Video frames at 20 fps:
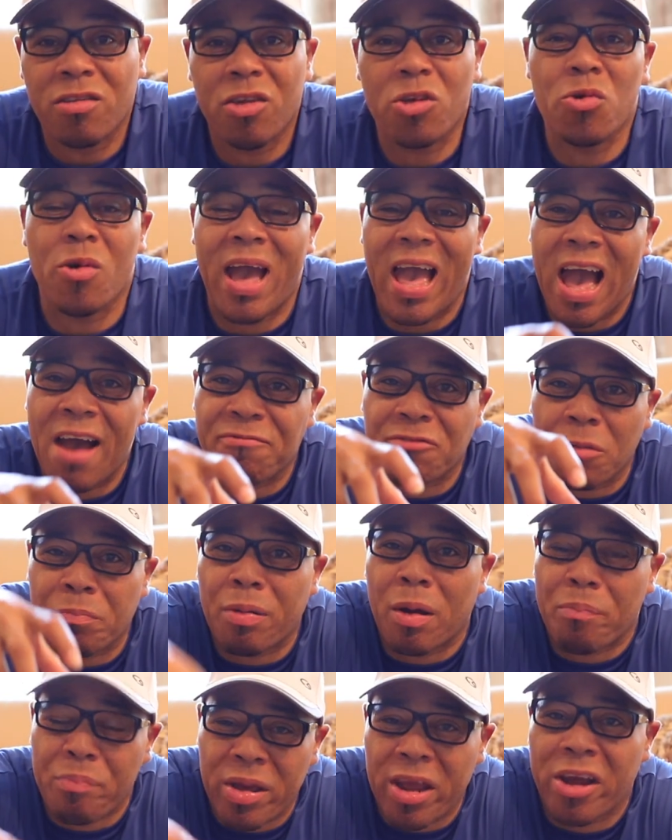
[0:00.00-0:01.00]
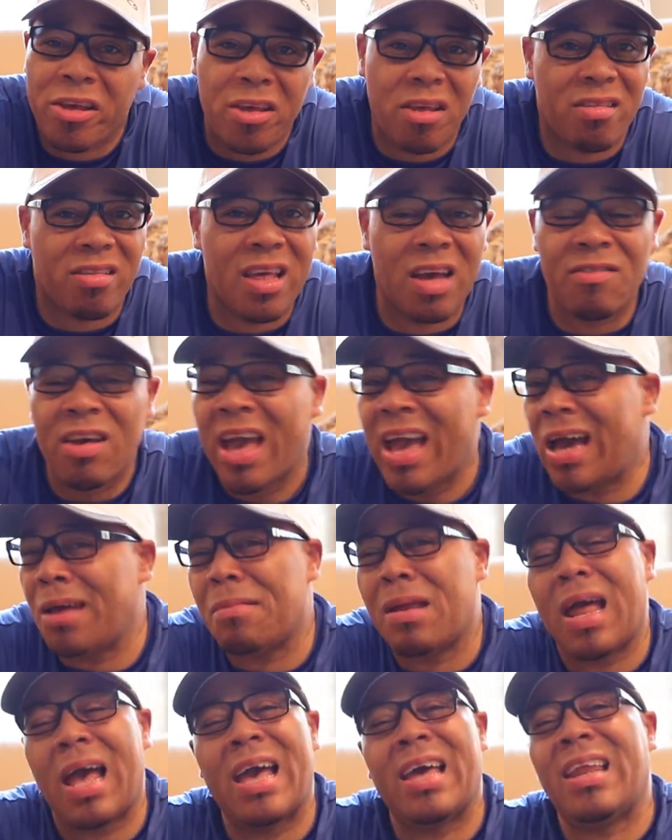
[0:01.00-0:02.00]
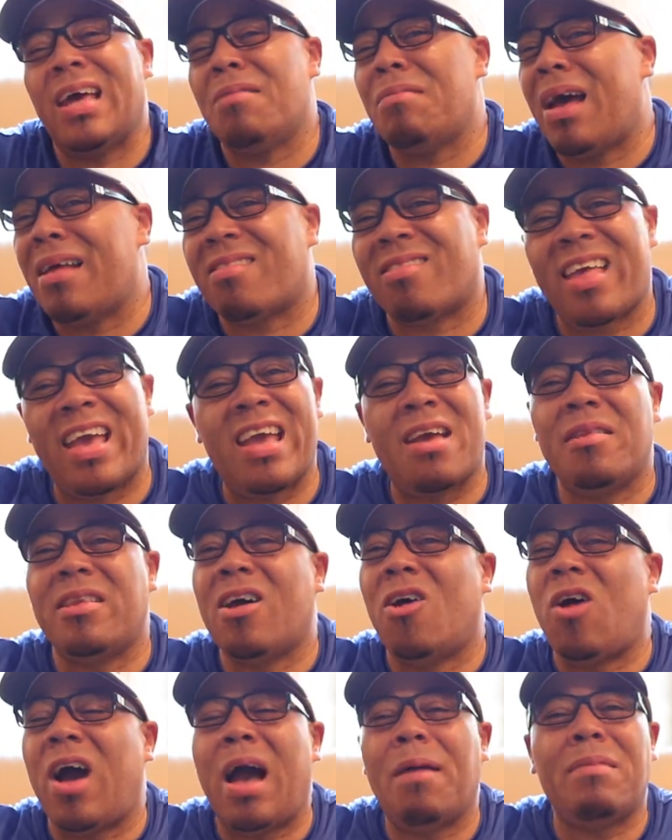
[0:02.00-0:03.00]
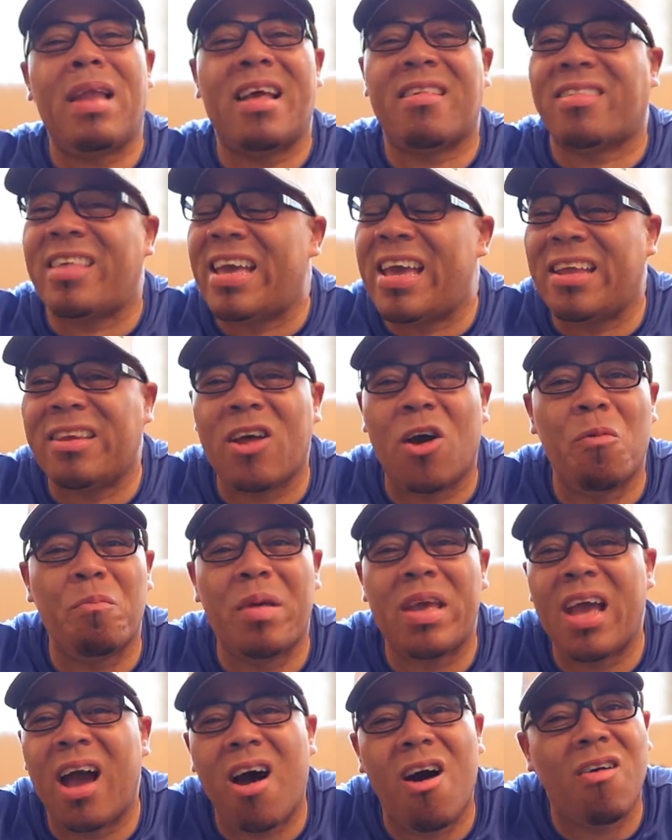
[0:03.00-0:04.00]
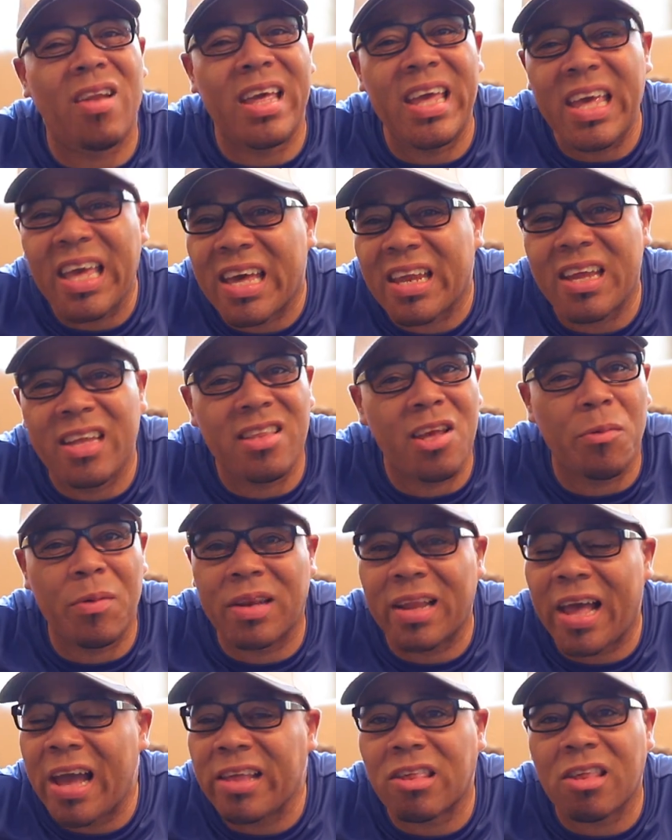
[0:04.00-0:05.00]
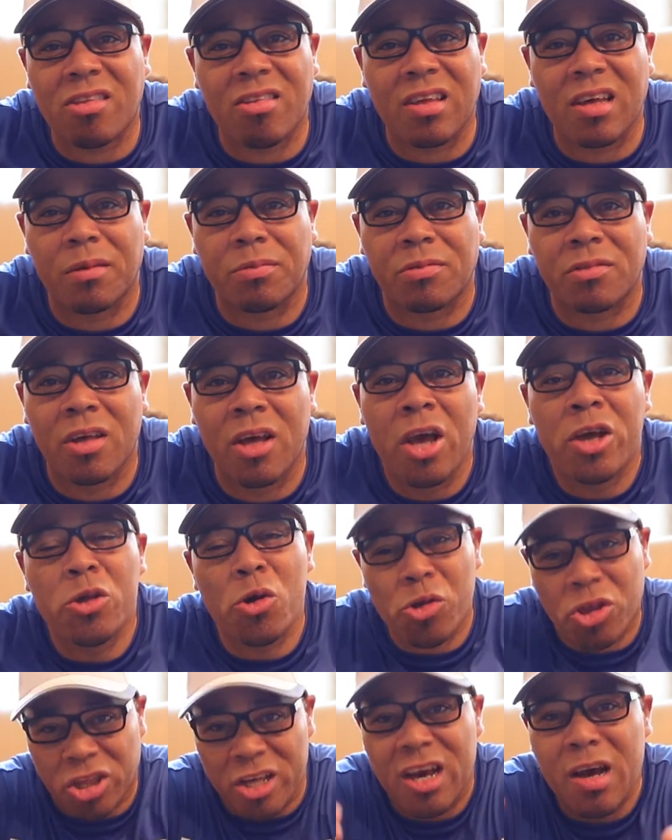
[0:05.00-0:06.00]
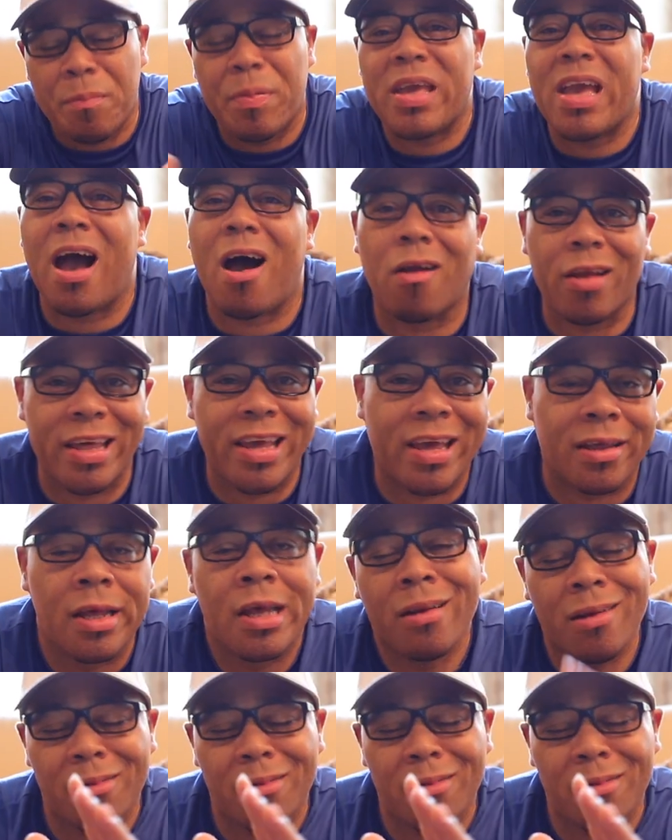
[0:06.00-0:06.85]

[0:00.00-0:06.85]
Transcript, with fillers: So you have to prepare yourself. And, I, am not saying don't. I'm not saying don't be all in in your relationships. You should be all in.